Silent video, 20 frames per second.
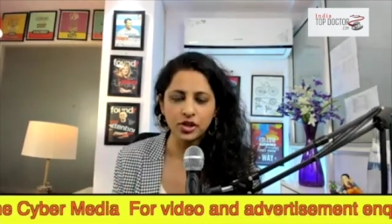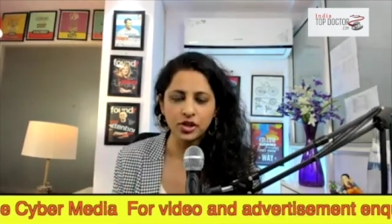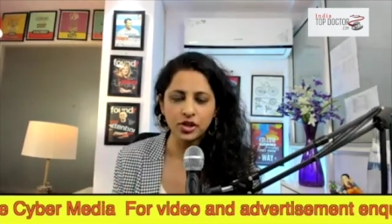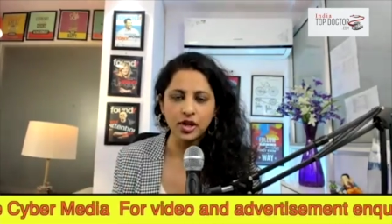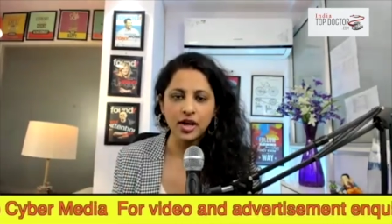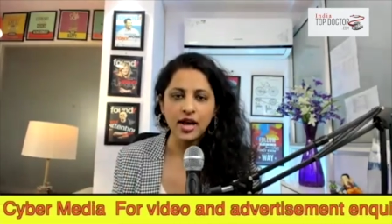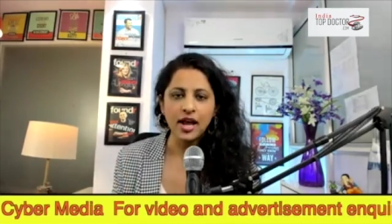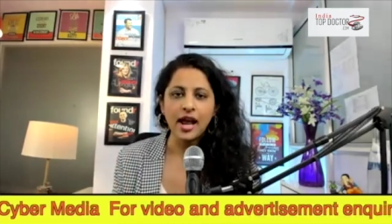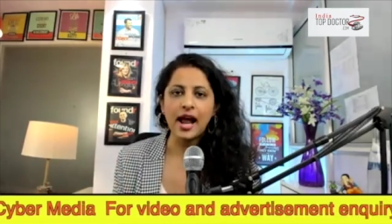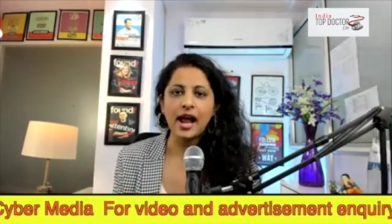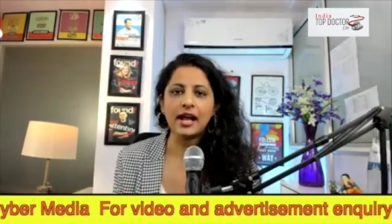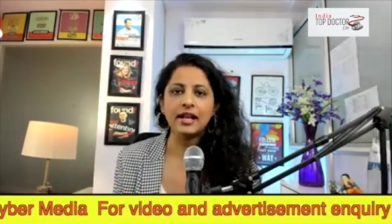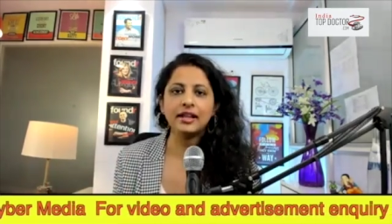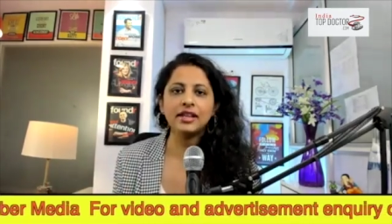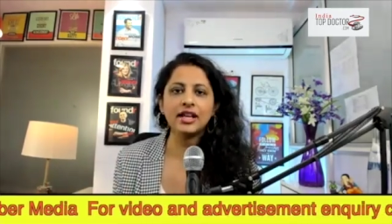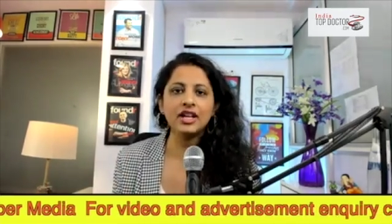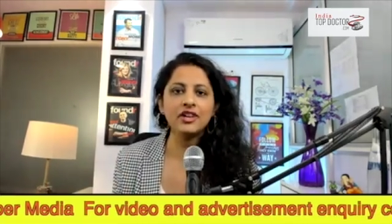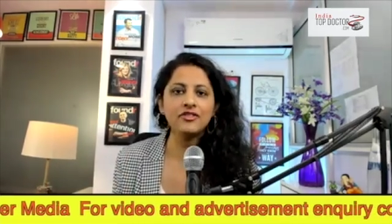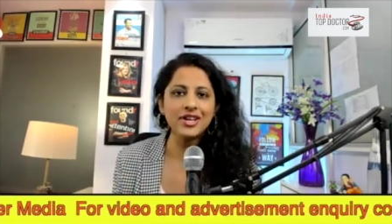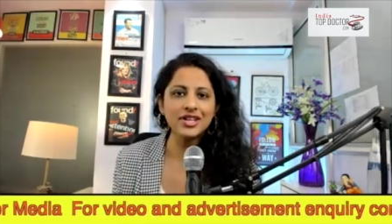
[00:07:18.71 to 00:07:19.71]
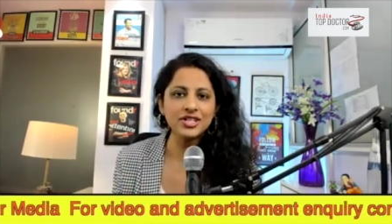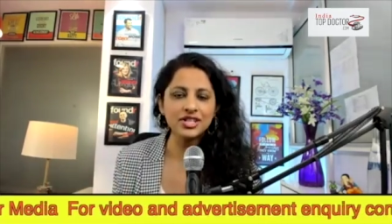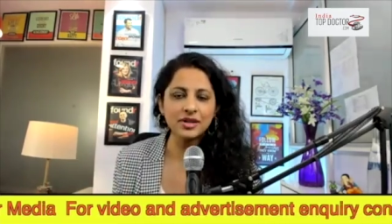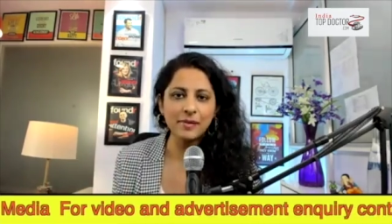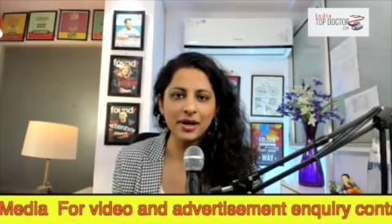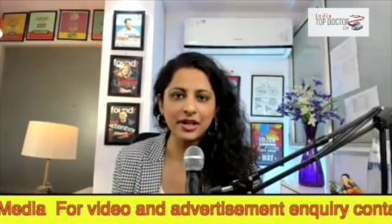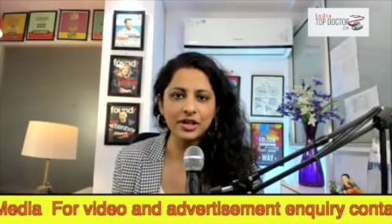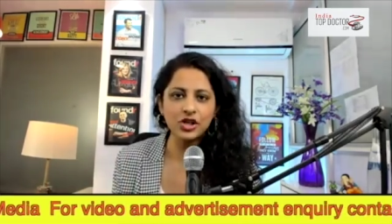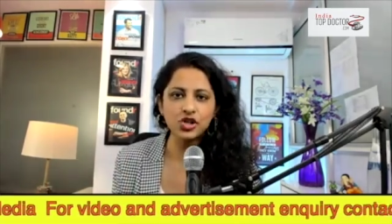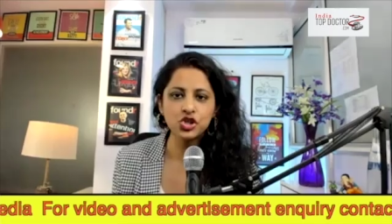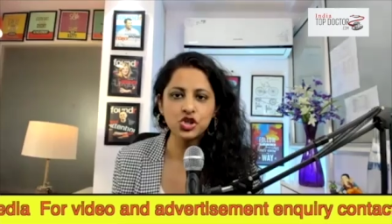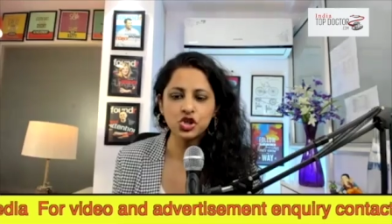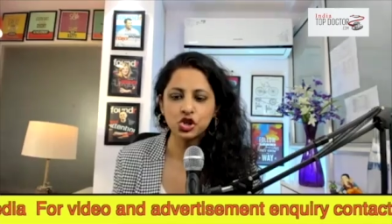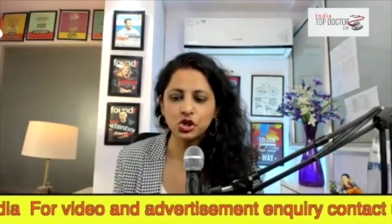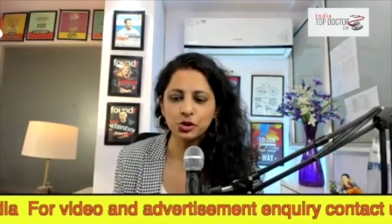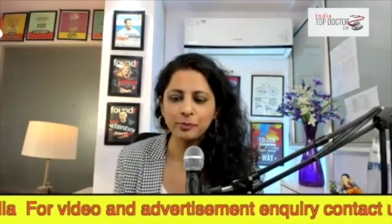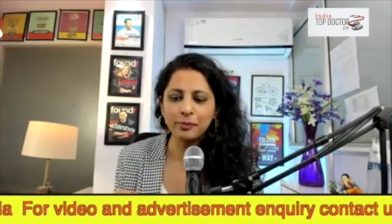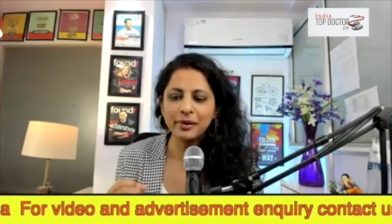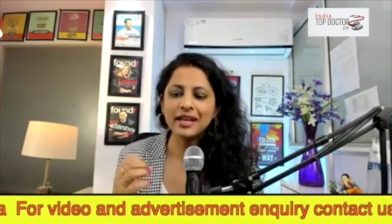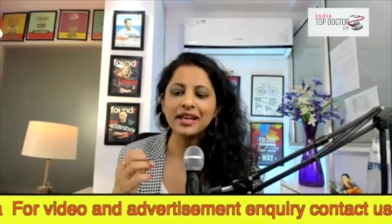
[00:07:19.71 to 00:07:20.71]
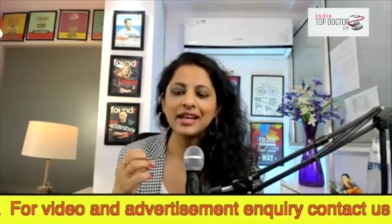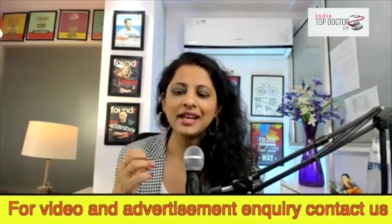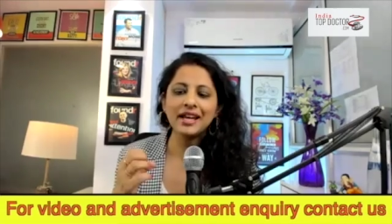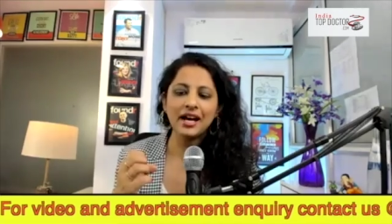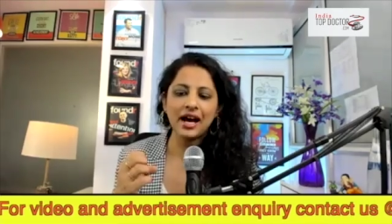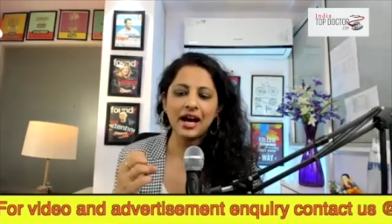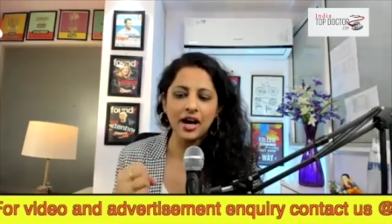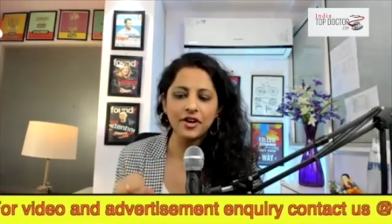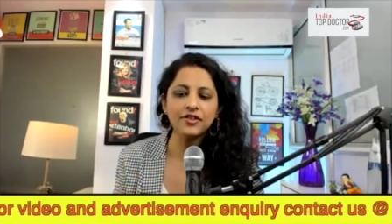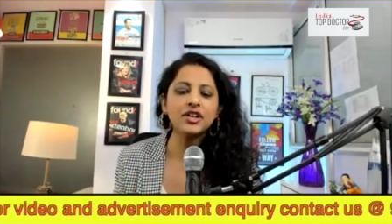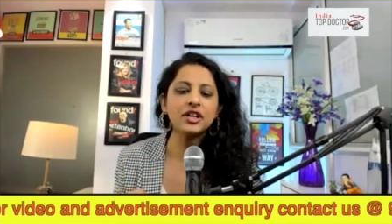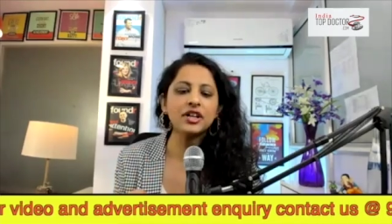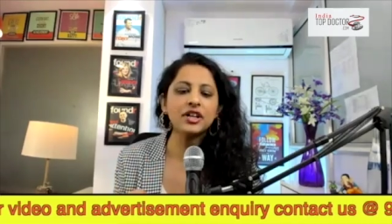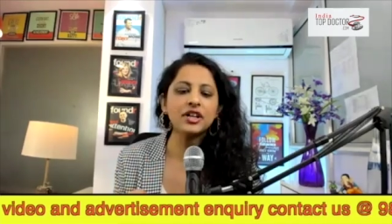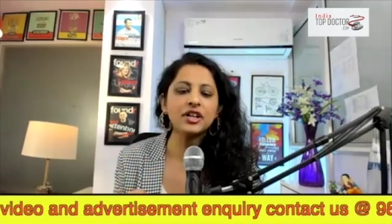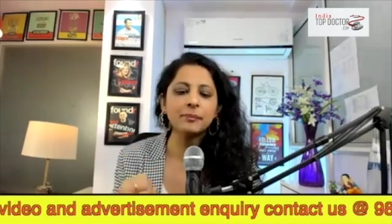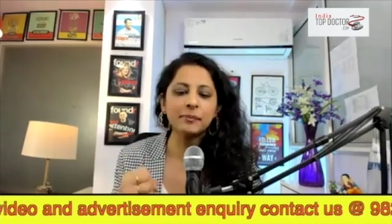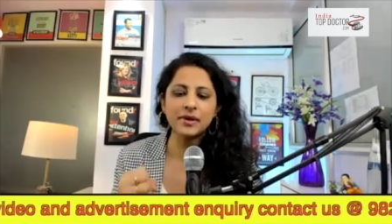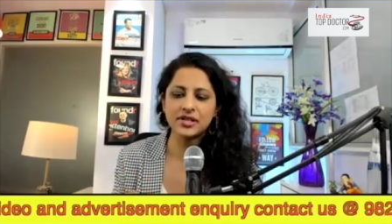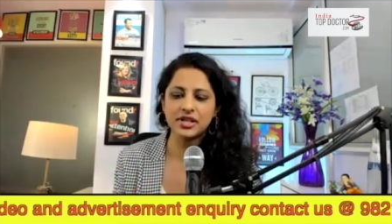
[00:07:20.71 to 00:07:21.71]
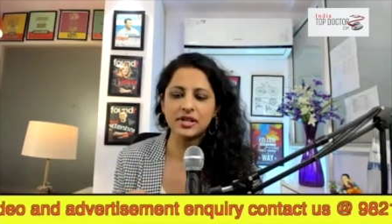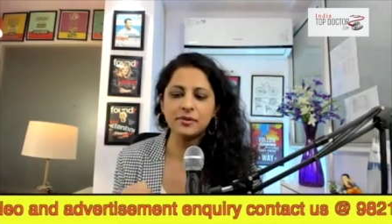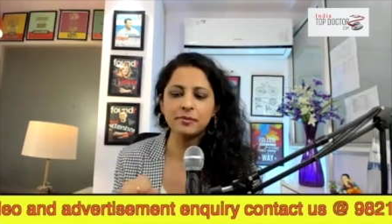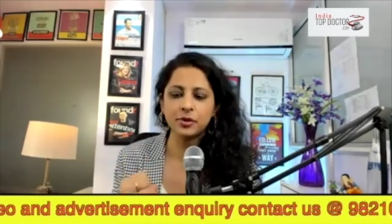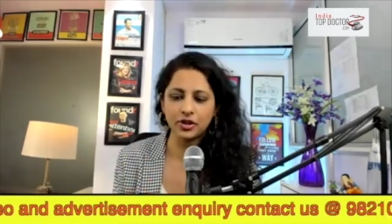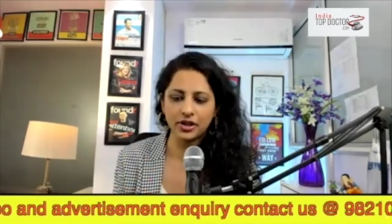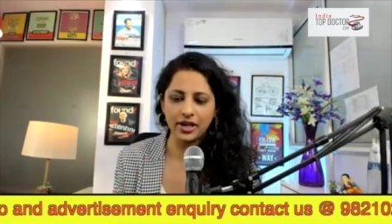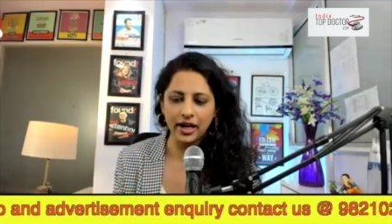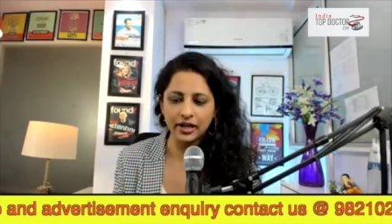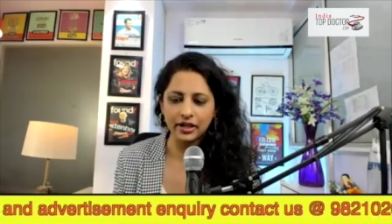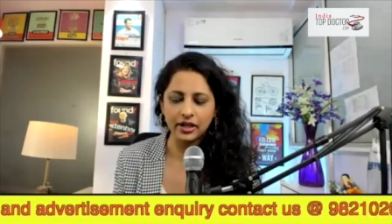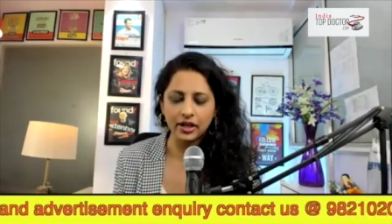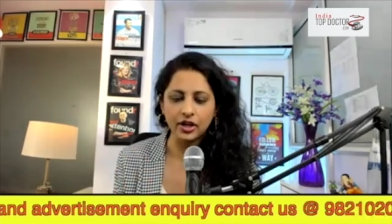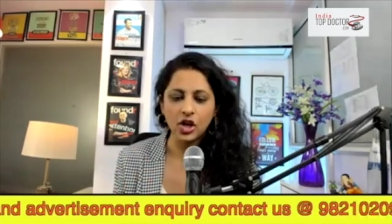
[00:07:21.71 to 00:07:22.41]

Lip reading: and the investor money should be 100% protected.